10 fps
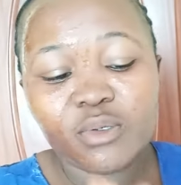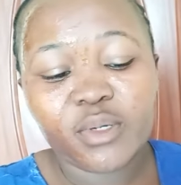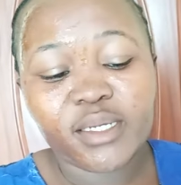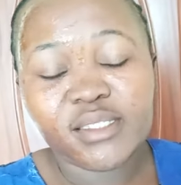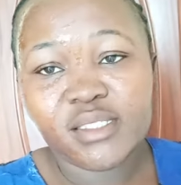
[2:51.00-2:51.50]
You
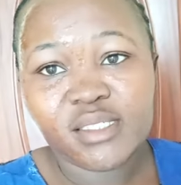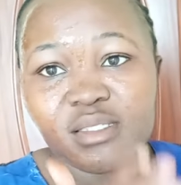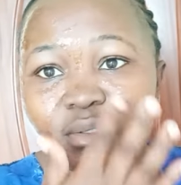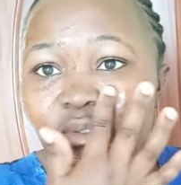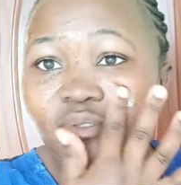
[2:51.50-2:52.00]
can
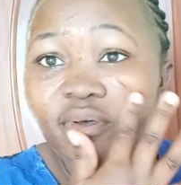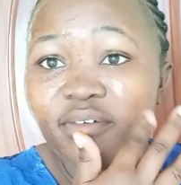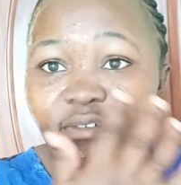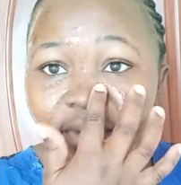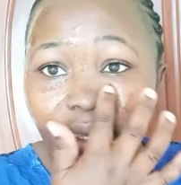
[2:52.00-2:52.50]
just use your
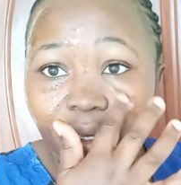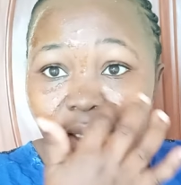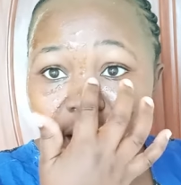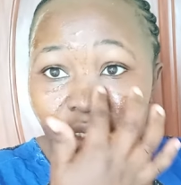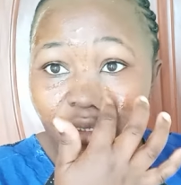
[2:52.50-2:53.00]

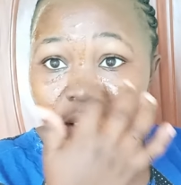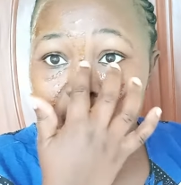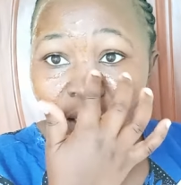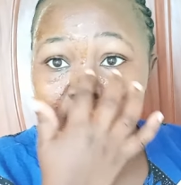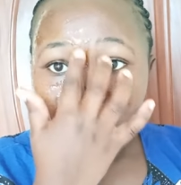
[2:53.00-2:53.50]
fingers
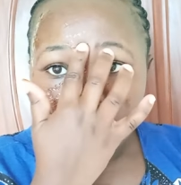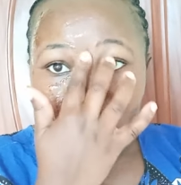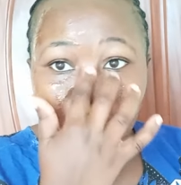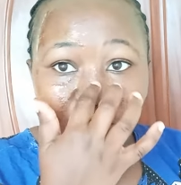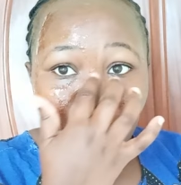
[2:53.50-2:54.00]

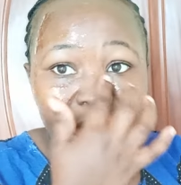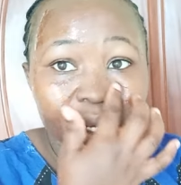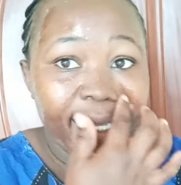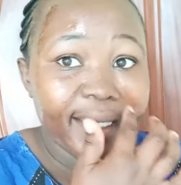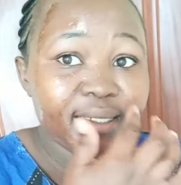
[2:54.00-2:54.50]
to
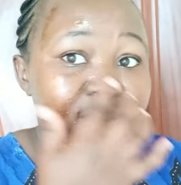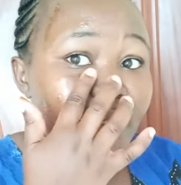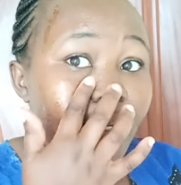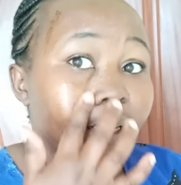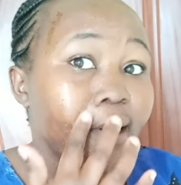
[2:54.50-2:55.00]
apply it
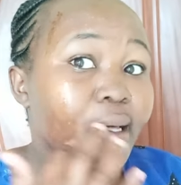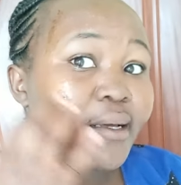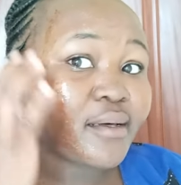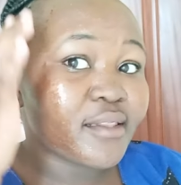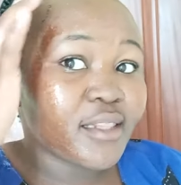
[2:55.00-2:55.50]

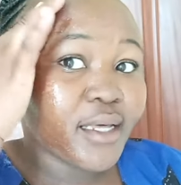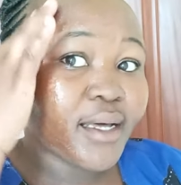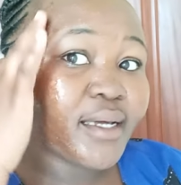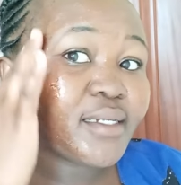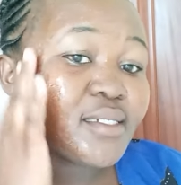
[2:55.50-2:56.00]
like
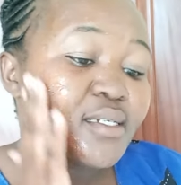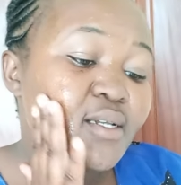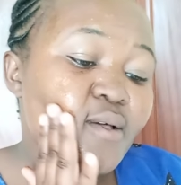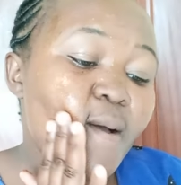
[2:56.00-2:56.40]
that.